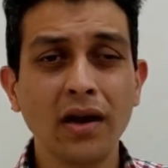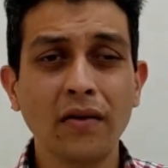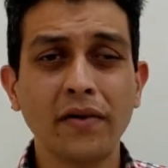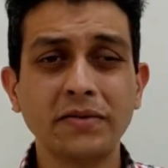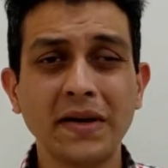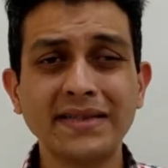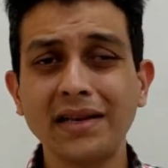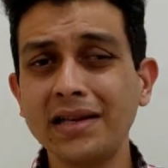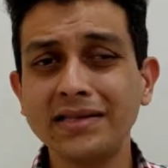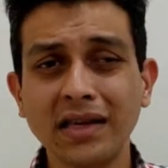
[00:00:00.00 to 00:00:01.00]
which
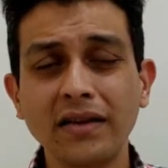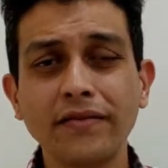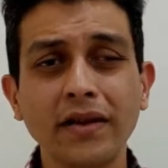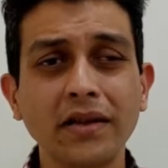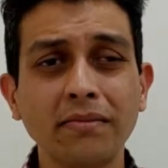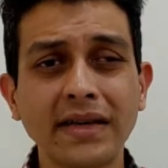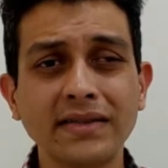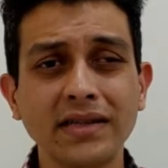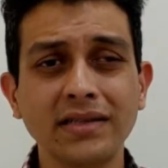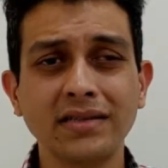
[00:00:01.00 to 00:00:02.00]
basically is delivering the
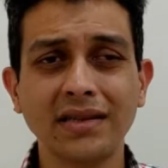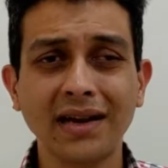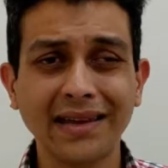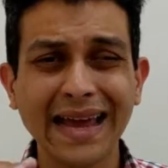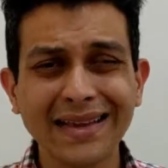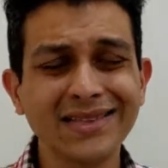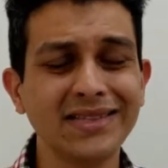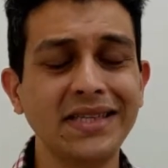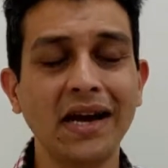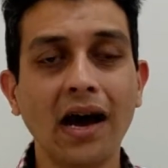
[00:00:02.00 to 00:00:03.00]
message that catches
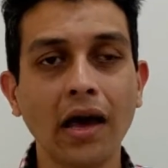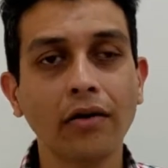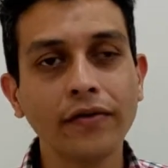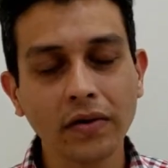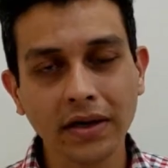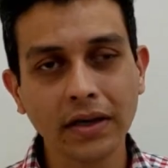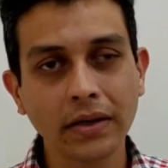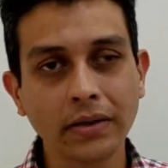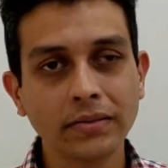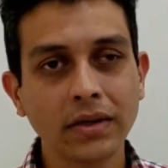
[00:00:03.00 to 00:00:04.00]
the eye of your reader.
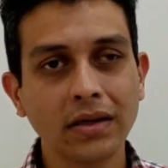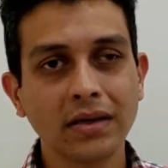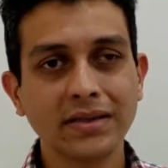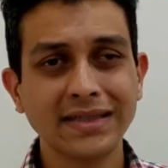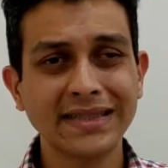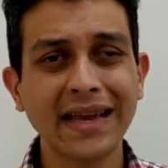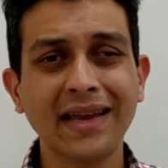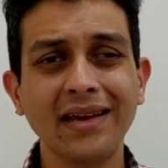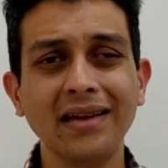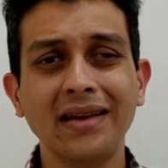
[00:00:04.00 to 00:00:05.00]

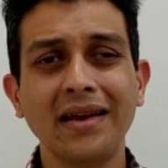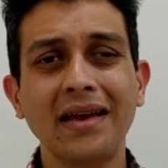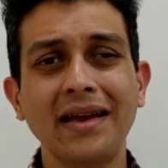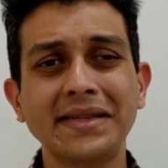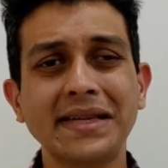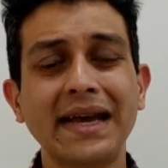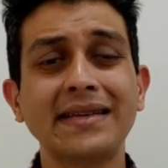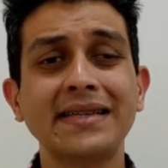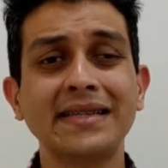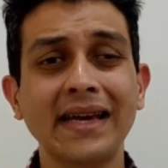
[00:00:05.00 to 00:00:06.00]
Second is
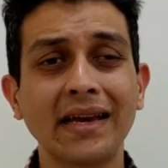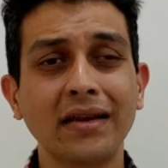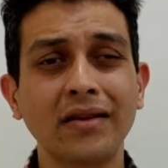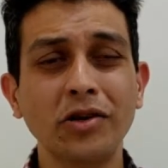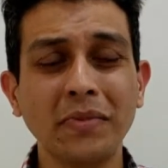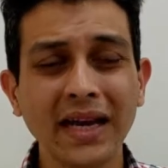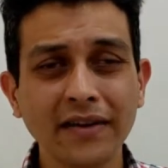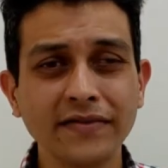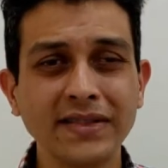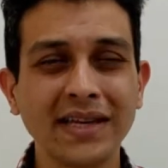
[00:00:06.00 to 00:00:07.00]
entertain. You might
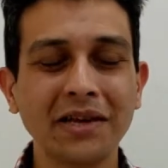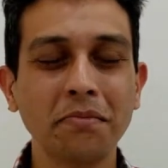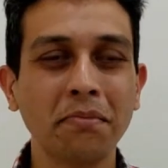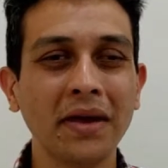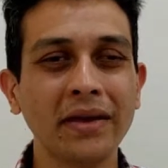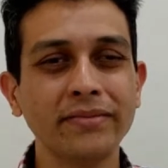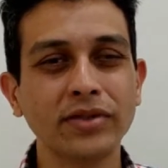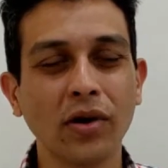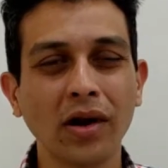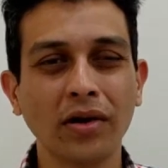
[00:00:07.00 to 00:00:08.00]
have seen memes
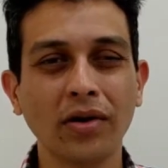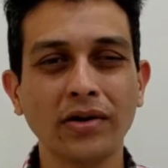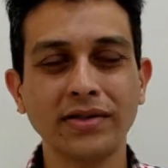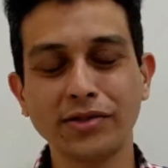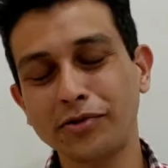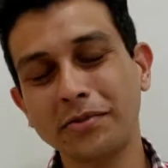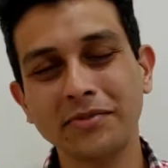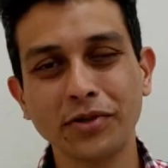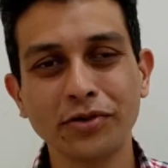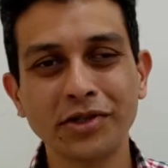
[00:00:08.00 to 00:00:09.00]
all across the
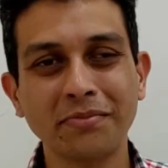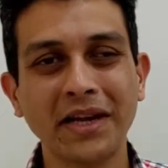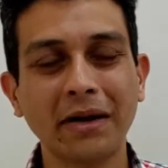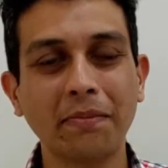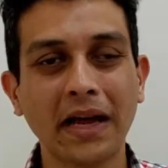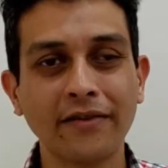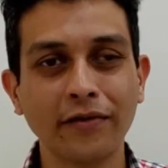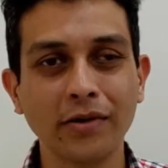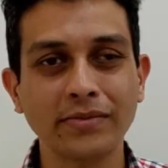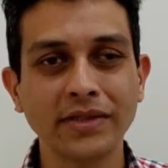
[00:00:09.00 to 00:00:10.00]
social media
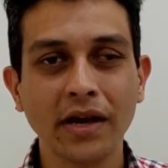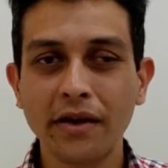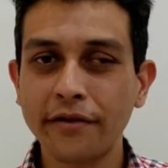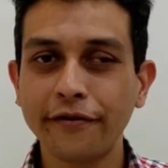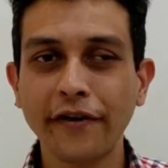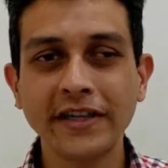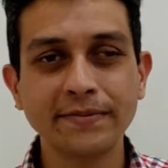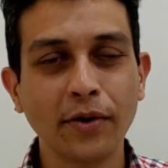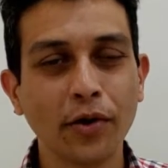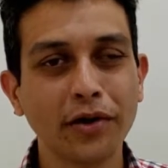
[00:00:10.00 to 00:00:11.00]
platforms,
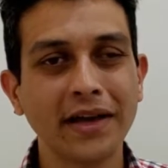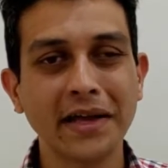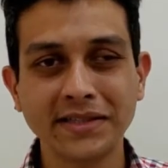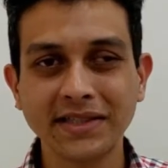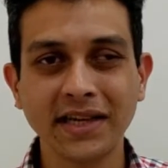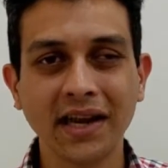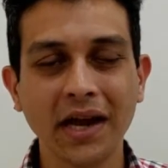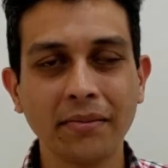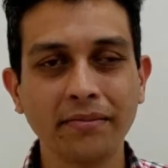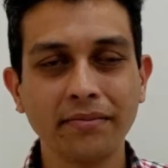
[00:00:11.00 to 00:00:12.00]
Facebook,
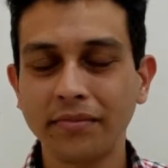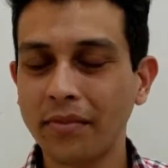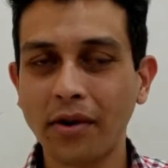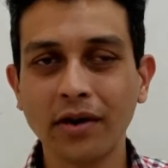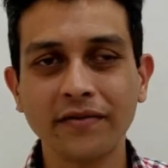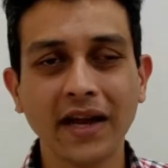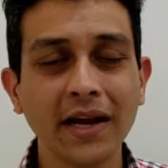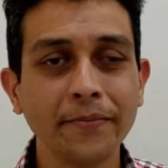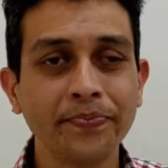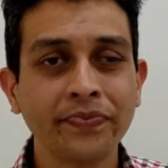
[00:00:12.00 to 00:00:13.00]
Instagram, all of
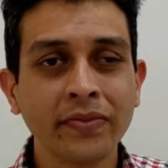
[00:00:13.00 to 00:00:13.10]
that.